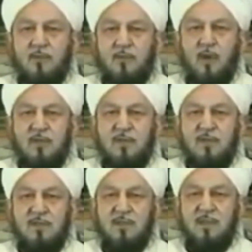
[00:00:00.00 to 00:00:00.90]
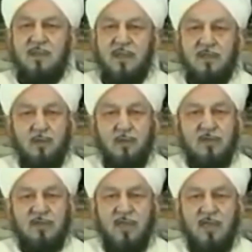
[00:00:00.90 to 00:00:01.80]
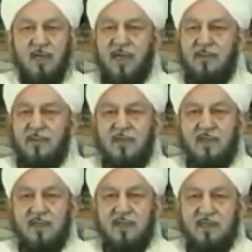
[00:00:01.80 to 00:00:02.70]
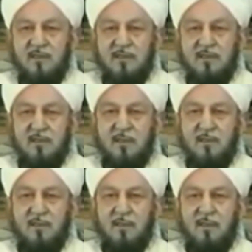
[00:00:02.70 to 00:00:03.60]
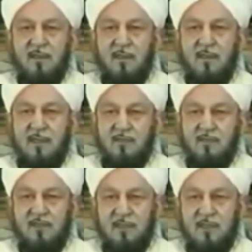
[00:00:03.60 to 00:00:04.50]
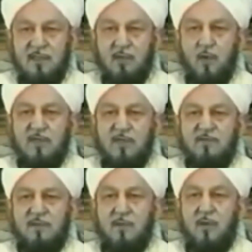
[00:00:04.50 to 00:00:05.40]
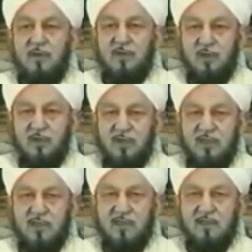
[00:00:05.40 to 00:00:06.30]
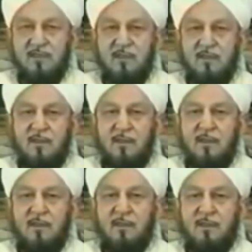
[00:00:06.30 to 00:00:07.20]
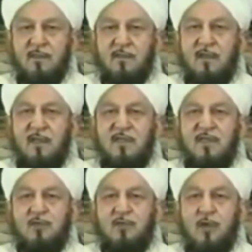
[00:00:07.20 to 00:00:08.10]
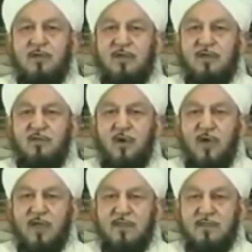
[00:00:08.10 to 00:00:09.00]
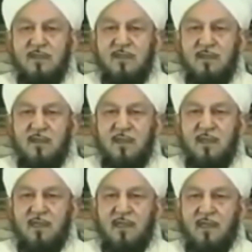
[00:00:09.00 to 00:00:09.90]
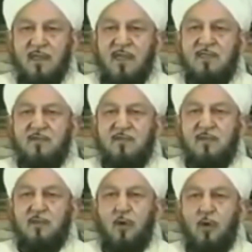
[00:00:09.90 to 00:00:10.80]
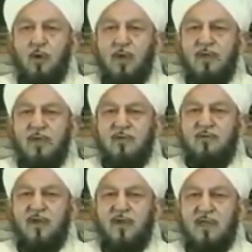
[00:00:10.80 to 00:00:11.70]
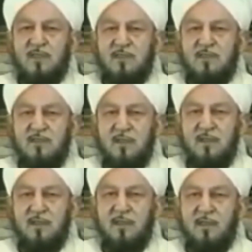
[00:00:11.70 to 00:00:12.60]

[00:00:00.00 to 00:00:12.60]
This was an astonishing claim indeed. It was even more astonishing that this solitary voice, raised from a small unknown village,